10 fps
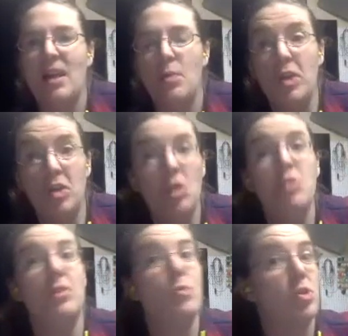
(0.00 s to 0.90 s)
And we know
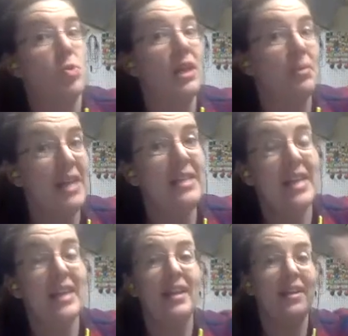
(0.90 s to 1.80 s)
that with uranium lead dating,